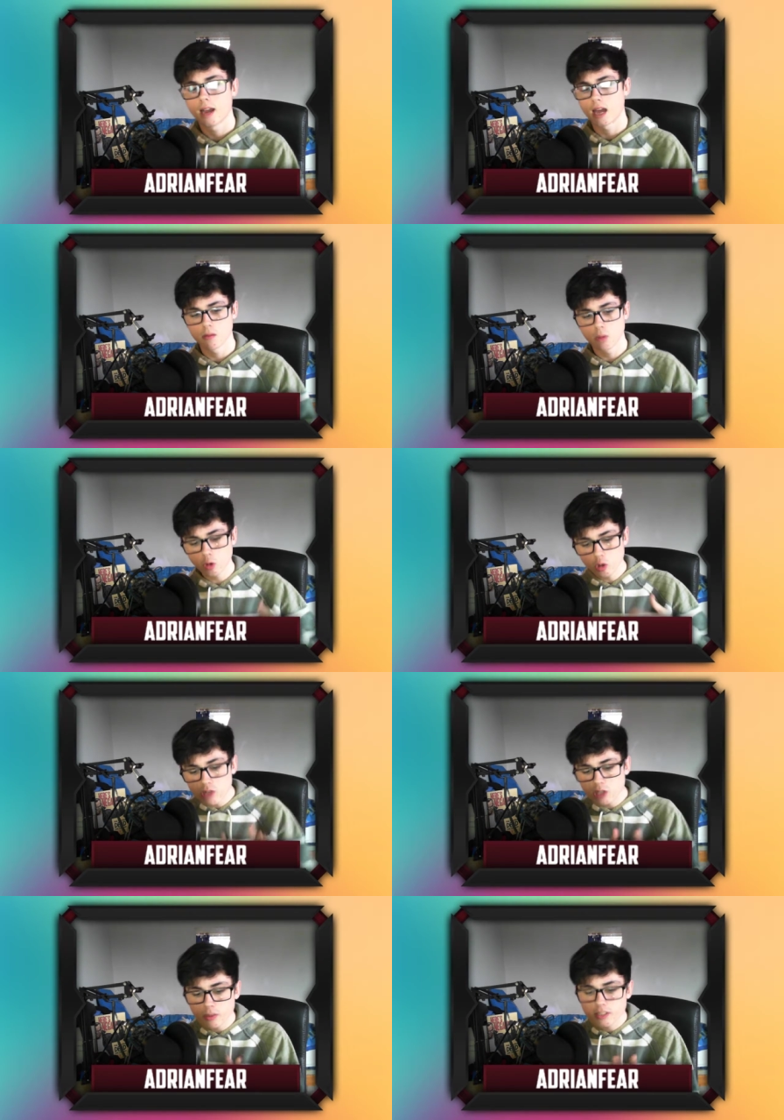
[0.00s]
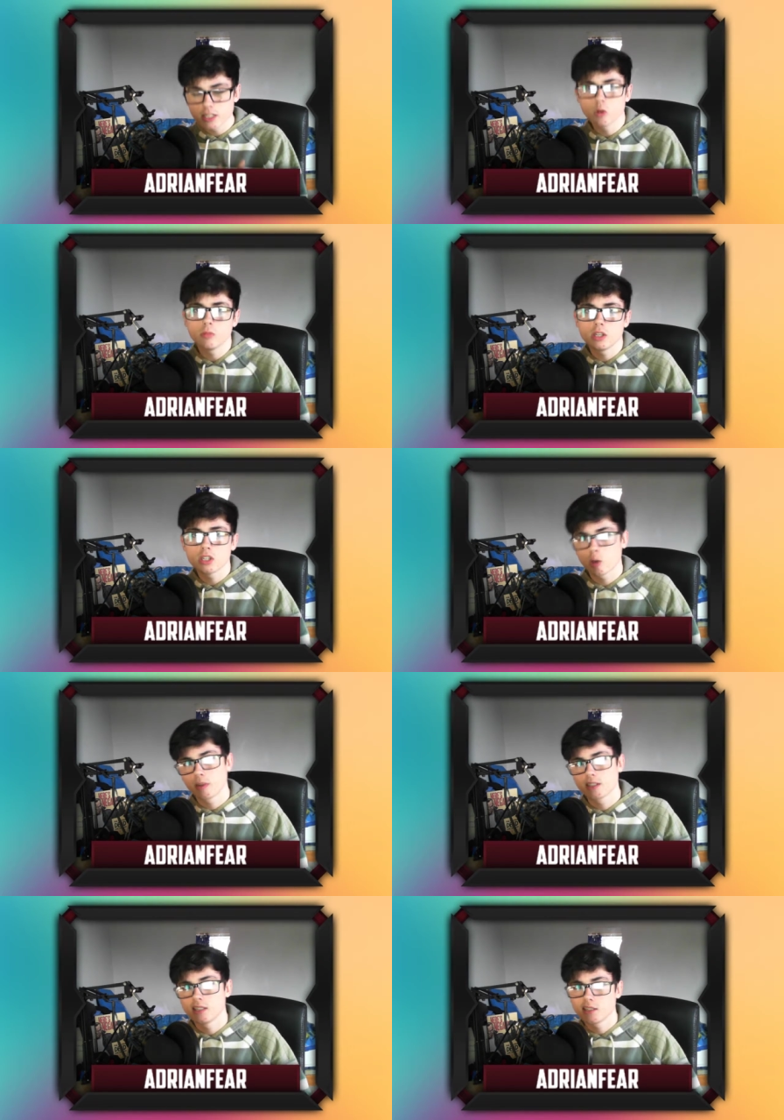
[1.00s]
And I'm not going to be splitting up these
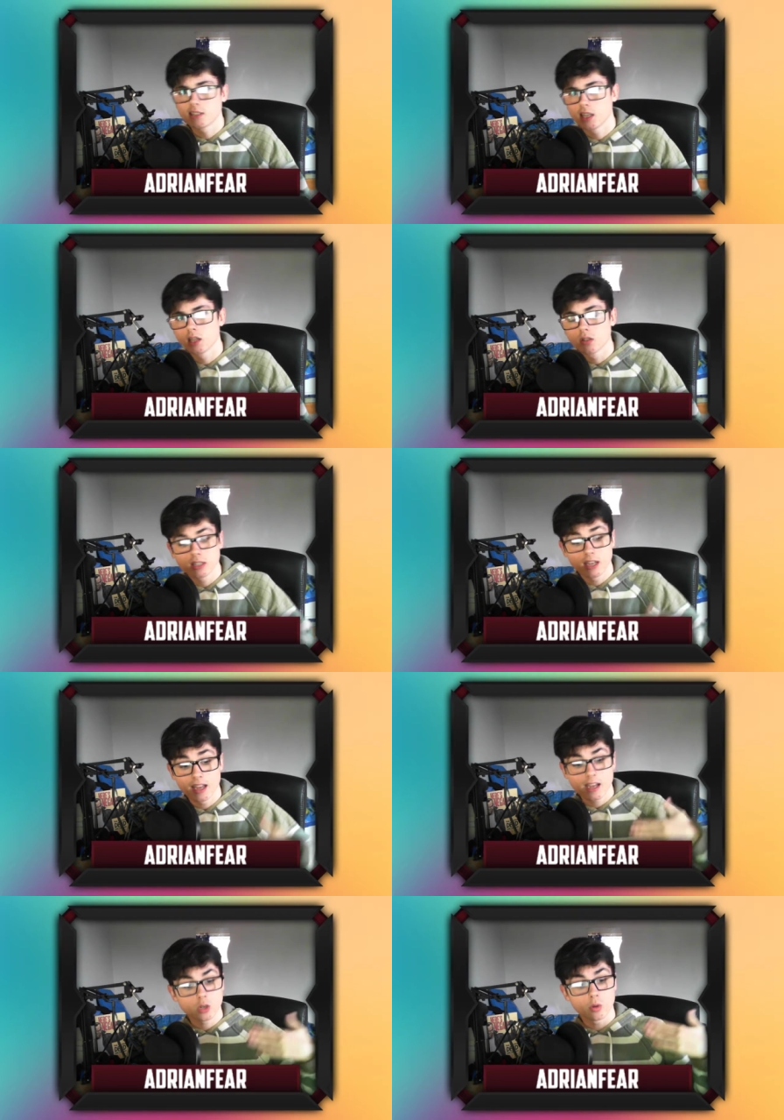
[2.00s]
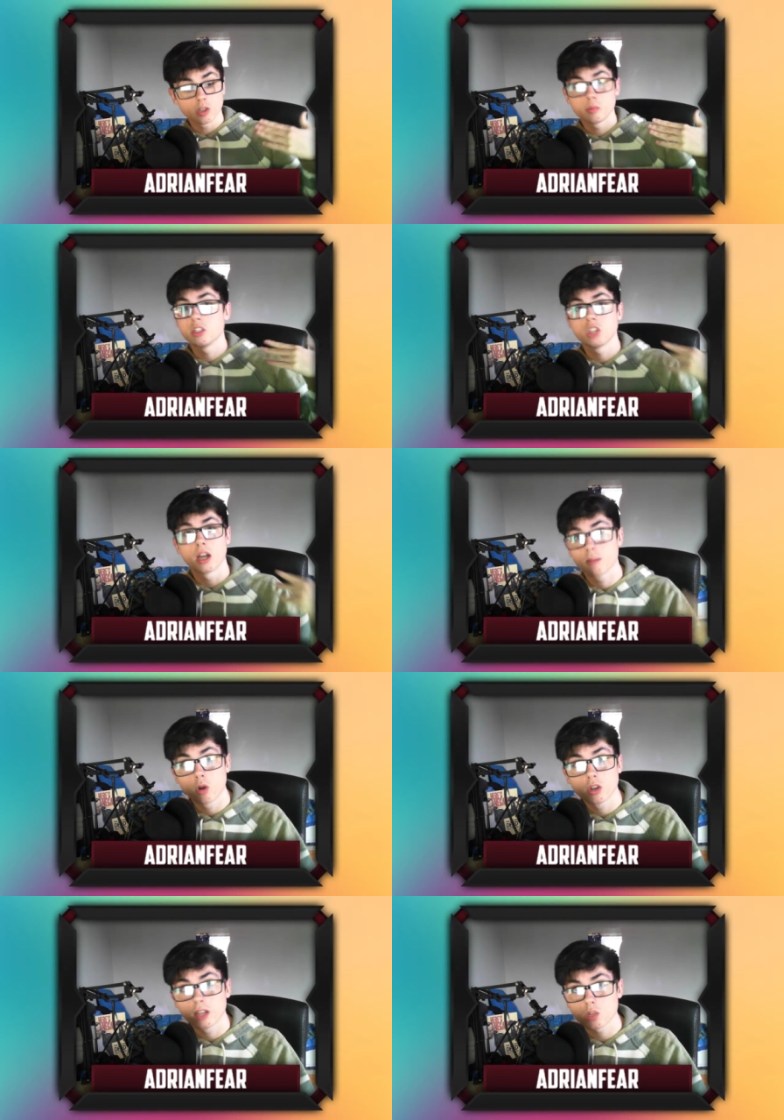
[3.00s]
topics into series. It's going to be Zarnic
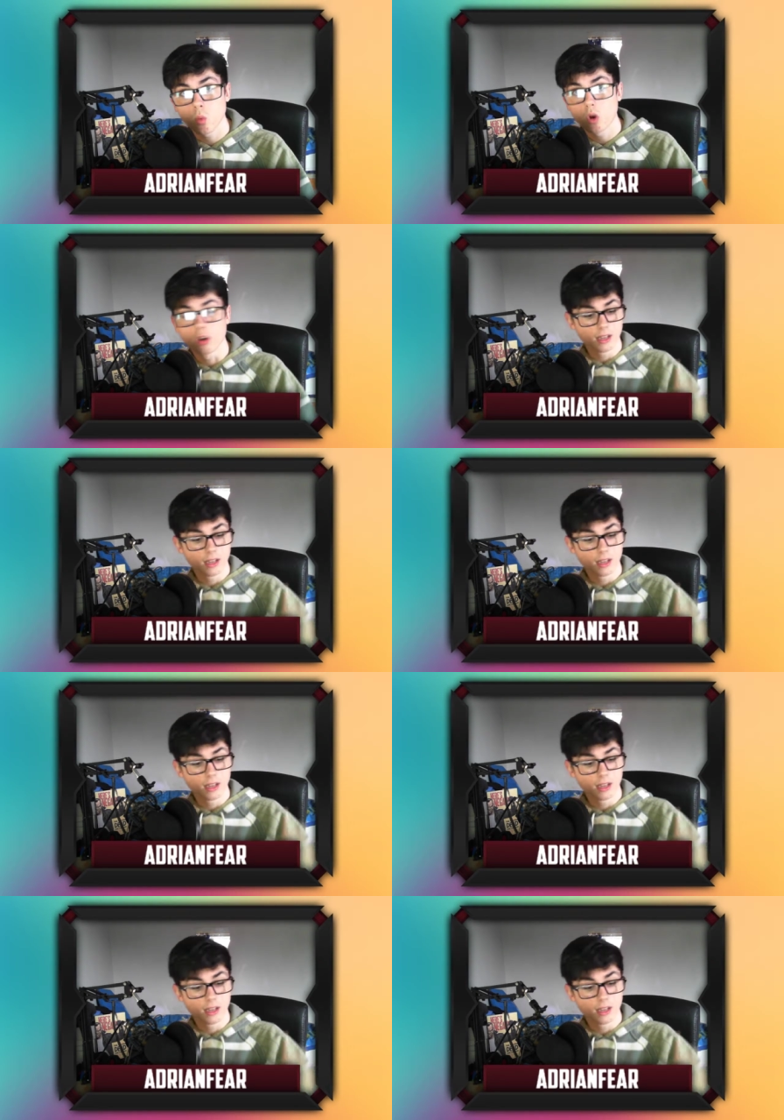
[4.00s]
Podcast 1,